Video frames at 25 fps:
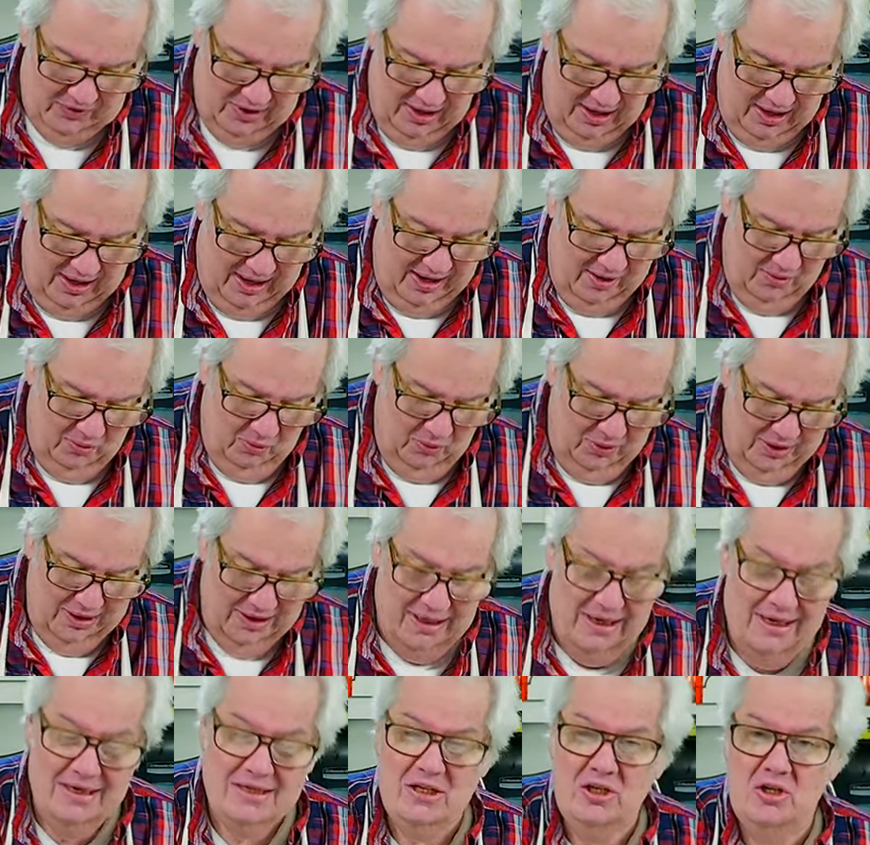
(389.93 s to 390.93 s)
And we
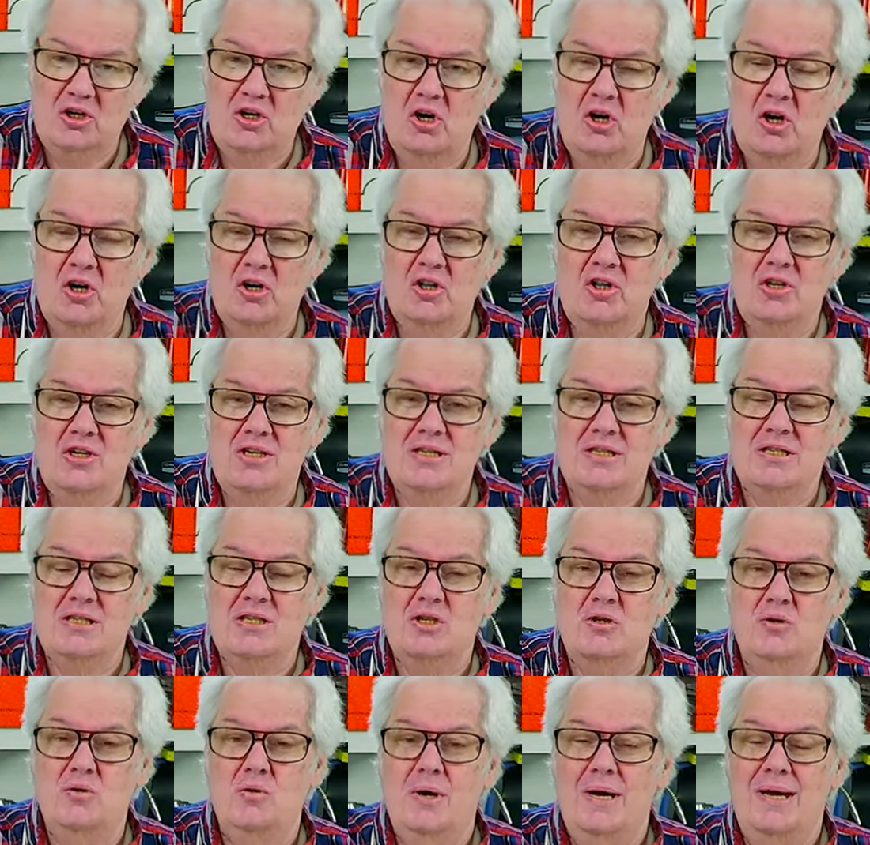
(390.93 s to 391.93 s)
need to cook this
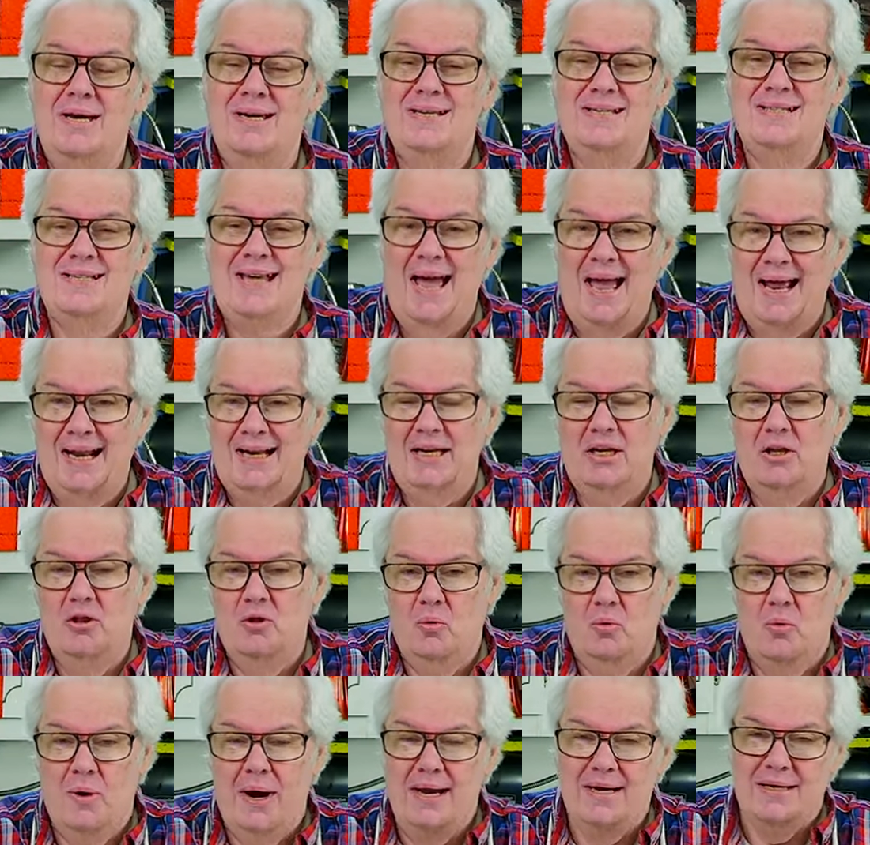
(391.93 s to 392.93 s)
to exactly the
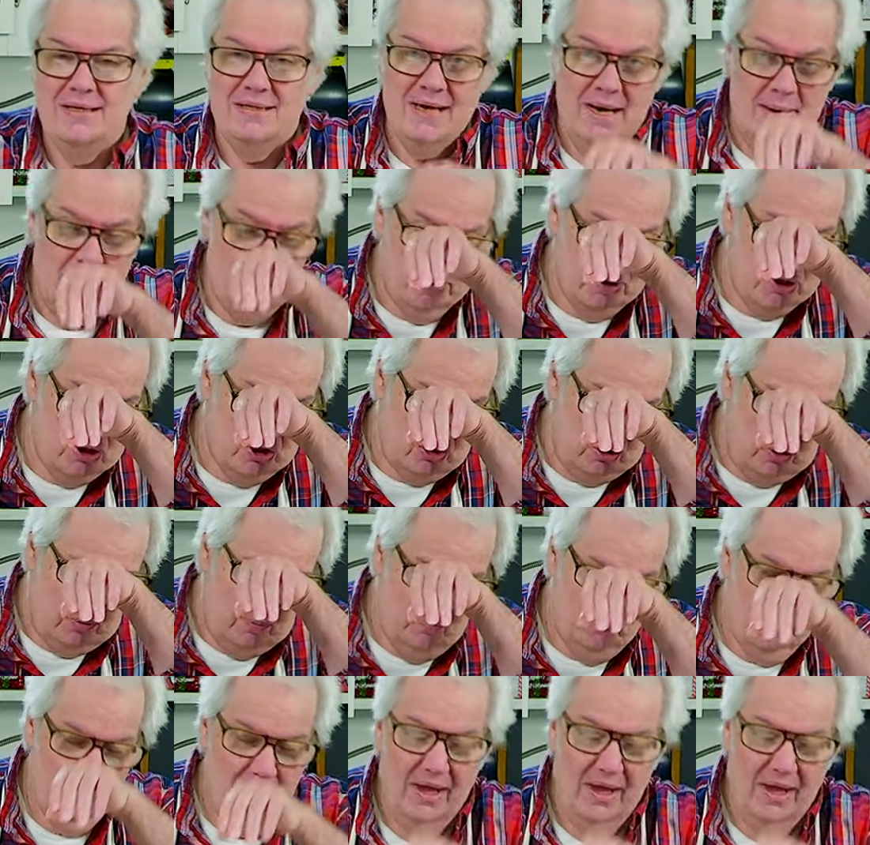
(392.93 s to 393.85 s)
right temperature.